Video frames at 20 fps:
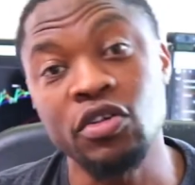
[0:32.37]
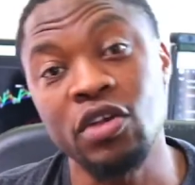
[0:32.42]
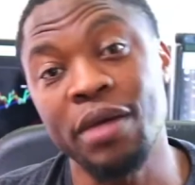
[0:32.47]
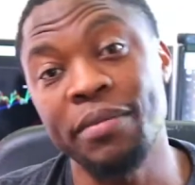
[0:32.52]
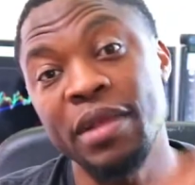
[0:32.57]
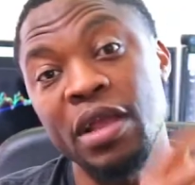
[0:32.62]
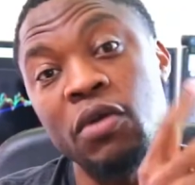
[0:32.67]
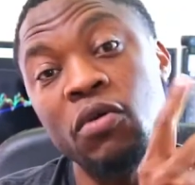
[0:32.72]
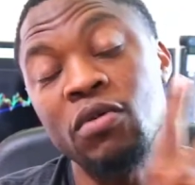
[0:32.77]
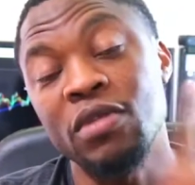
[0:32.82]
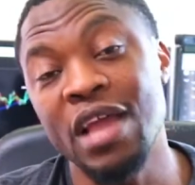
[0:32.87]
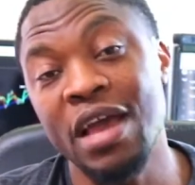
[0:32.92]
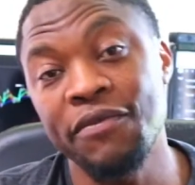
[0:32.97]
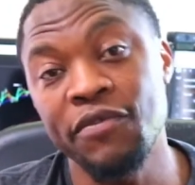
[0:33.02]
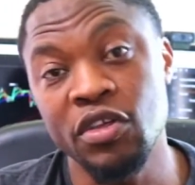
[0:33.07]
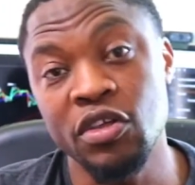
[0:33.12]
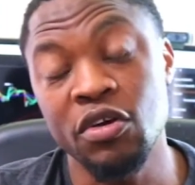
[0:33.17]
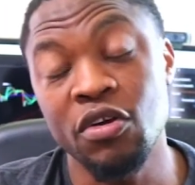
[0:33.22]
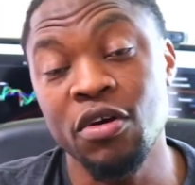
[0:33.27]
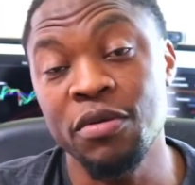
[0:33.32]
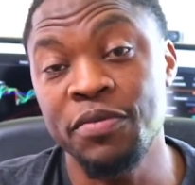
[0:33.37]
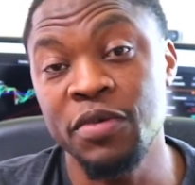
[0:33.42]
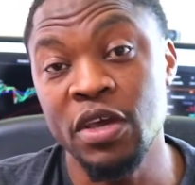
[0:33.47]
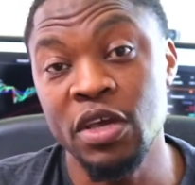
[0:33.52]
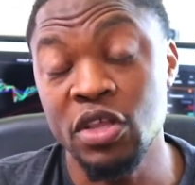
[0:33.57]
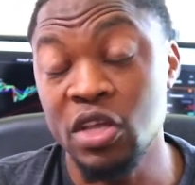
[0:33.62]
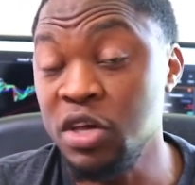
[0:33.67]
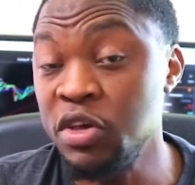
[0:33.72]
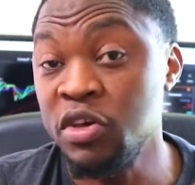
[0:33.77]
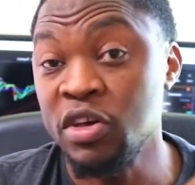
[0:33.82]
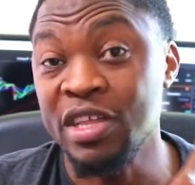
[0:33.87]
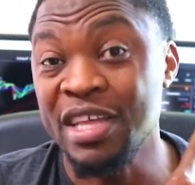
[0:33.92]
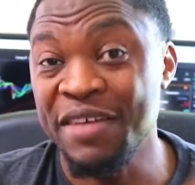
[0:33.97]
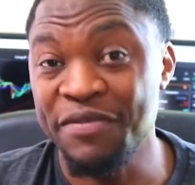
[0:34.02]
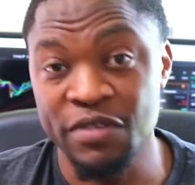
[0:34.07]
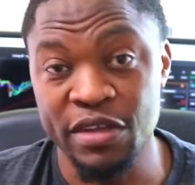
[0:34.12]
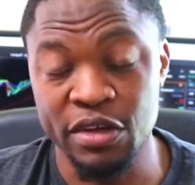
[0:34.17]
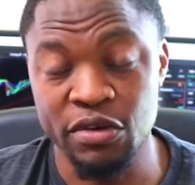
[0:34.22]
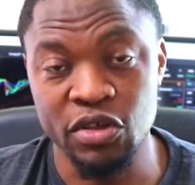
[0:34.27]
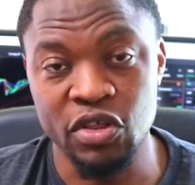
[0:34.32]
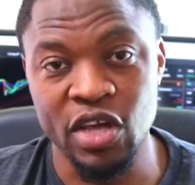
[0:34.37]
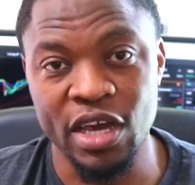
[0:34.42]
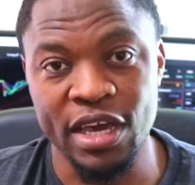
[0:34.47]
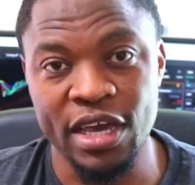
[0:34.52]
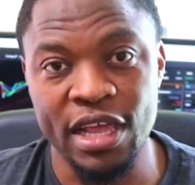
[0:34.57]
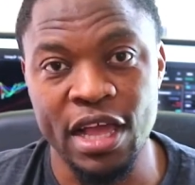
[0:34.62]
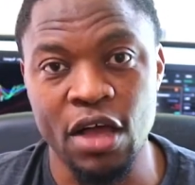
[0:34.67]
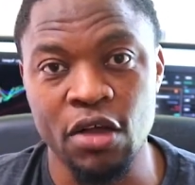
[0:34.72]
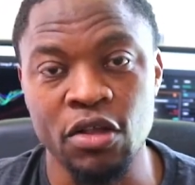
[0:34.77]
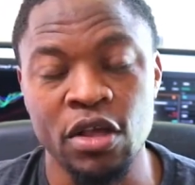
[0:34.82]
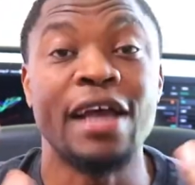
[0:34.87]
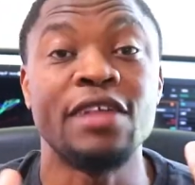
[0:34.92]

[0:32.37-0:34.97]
So I'm gonna hook that video up here so you can definitely definitely go check it out.